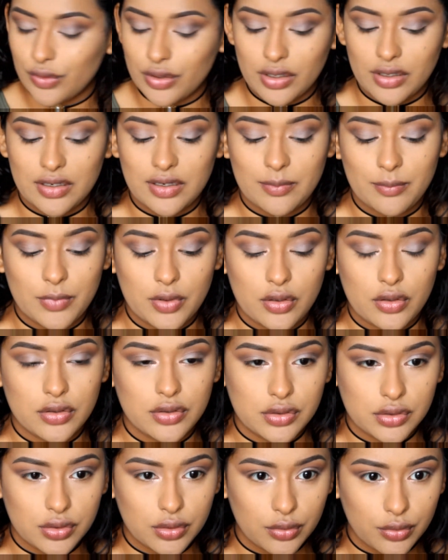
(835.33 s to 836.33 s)
And I'm
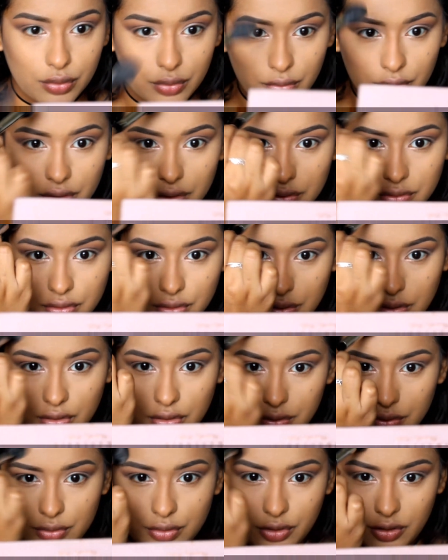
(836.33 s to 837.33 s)
also going to
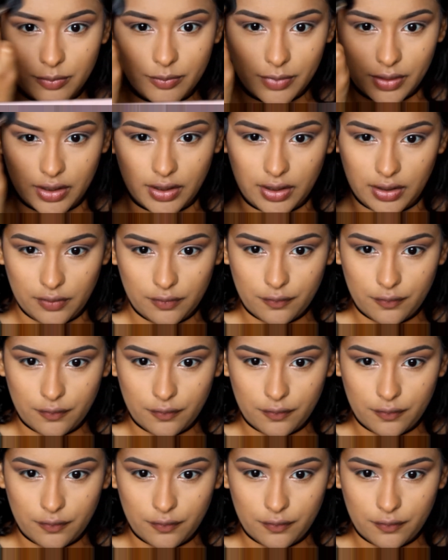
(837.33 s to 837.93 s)
contour my